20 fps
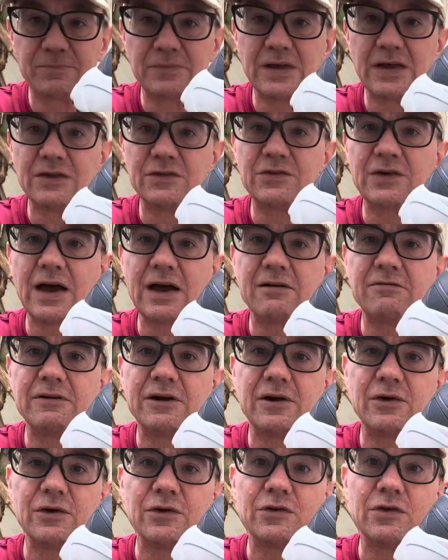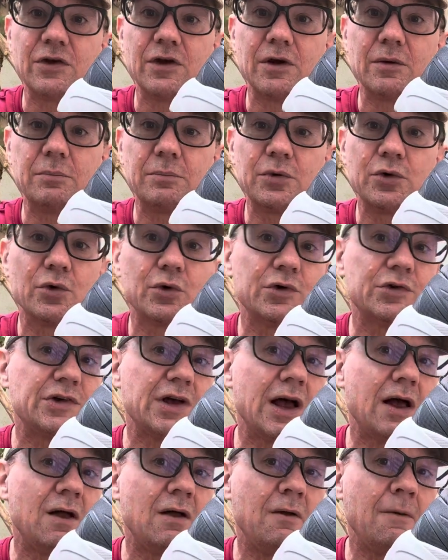Inside of here is the Pure
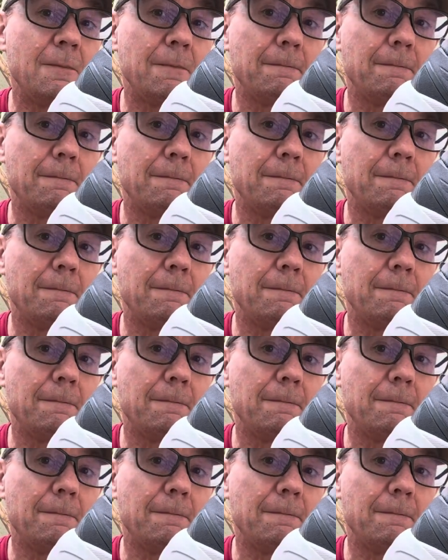Gel.